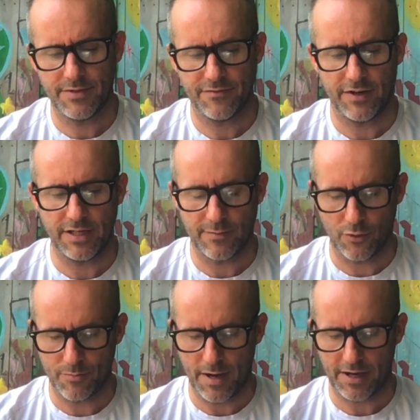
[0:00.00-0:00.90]
to find out
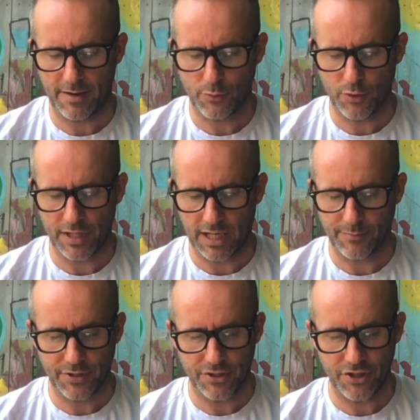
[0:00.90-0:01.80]
more about Camp Green Lake,
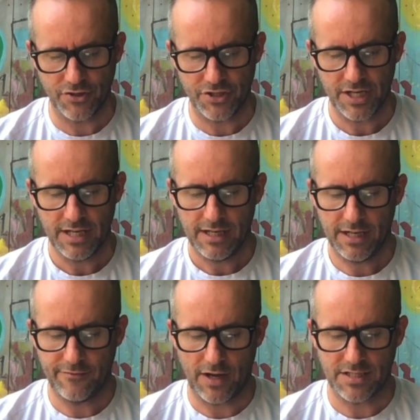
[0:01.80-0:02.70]
but the judge
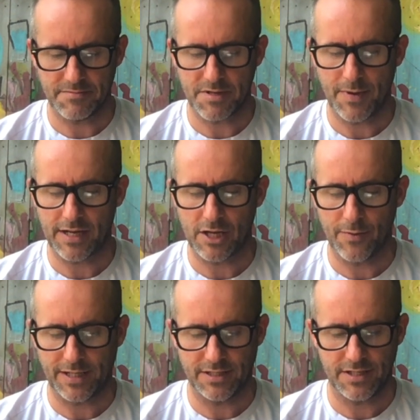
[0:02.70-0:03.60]
advised them to make a
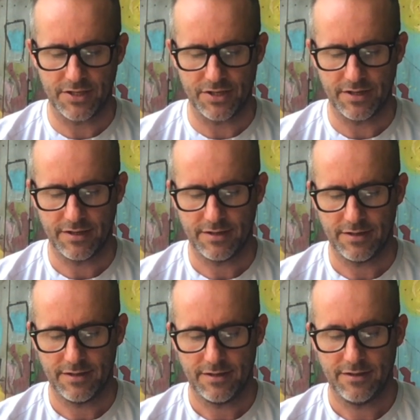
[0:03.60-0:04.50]
quick decision.
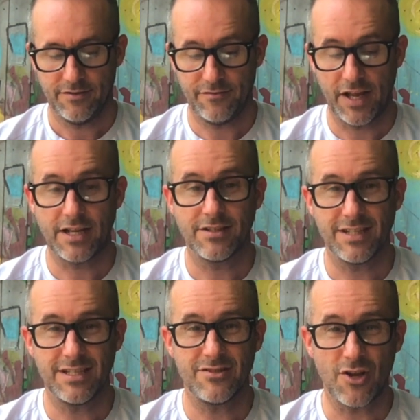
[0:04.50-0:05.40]

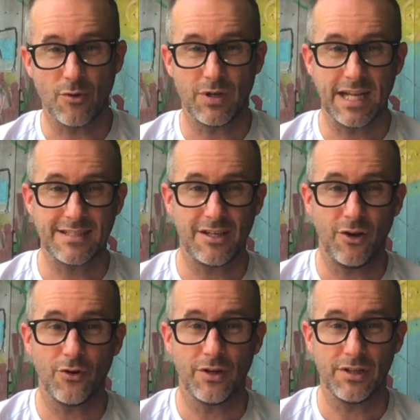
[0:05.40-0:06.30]
Vacancies don't last
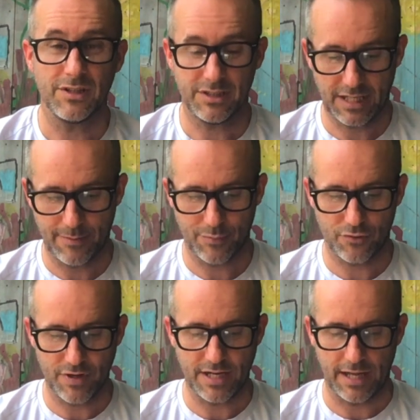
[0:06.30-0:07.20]
long at Camp
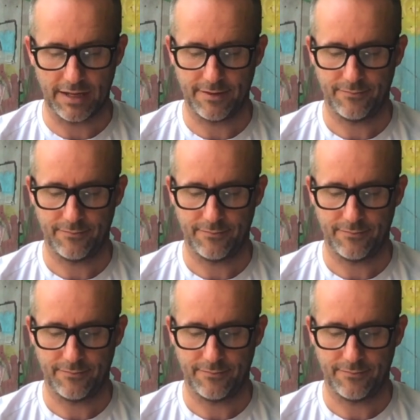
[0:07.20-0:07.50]
Green Lake.